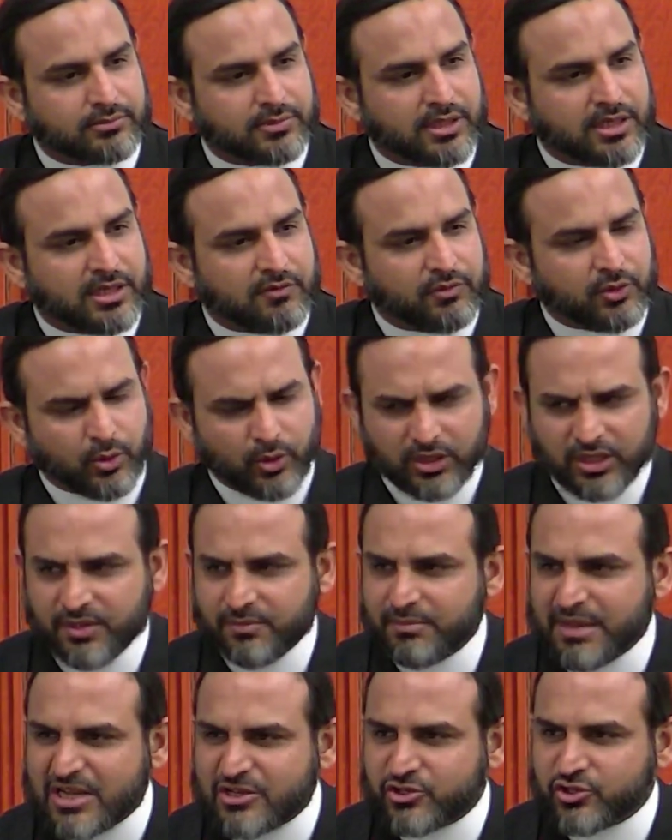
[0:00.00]
We only
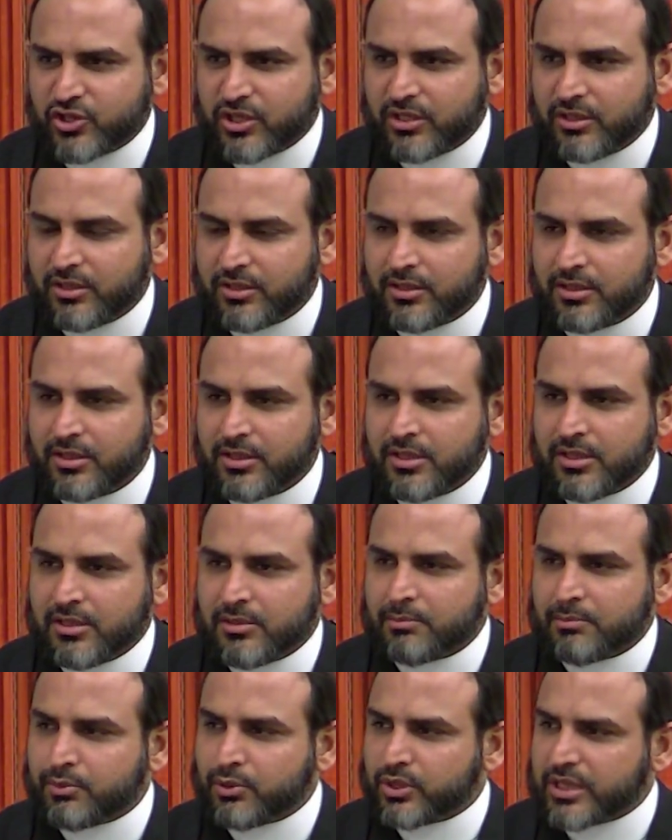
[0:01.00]
mentioned
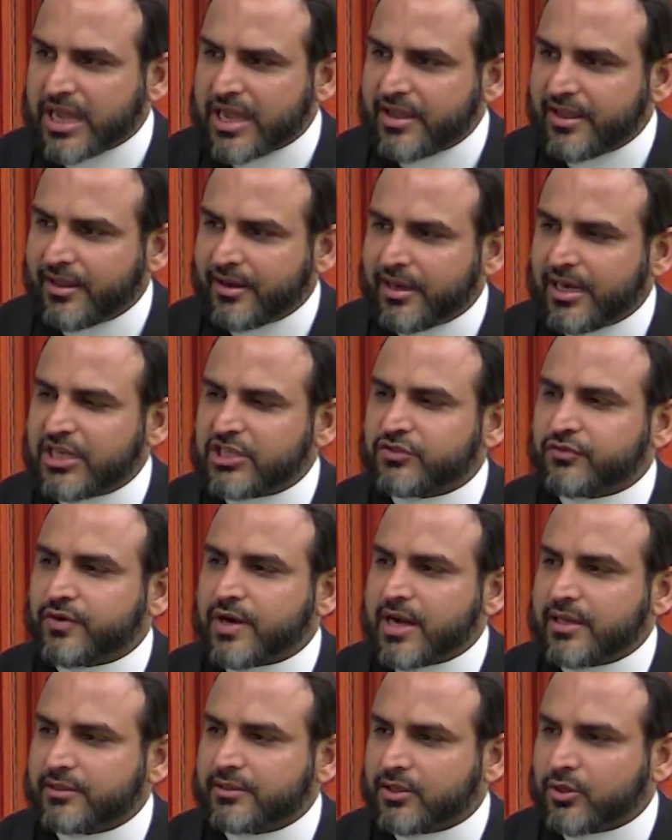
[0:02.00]
Bukair and his
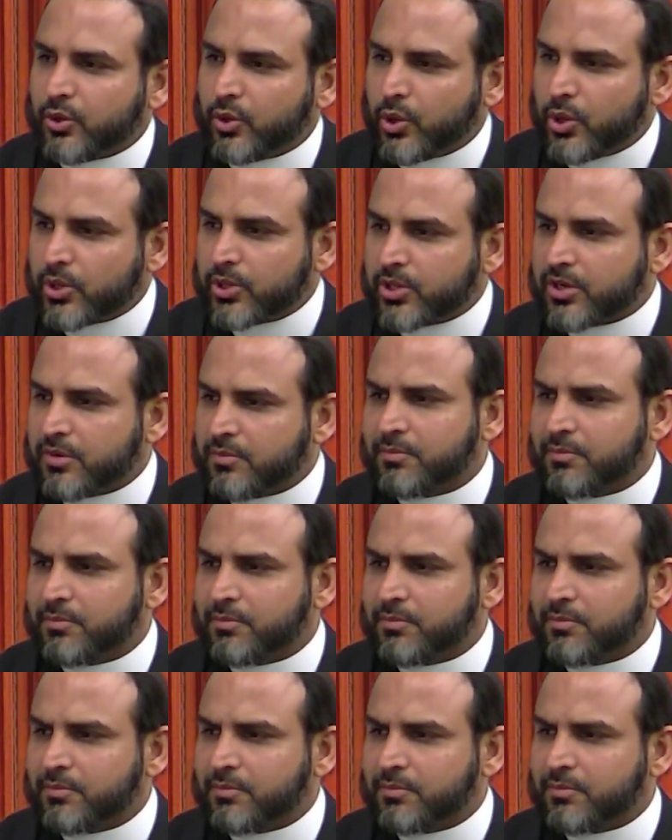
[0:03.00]
father Hurr,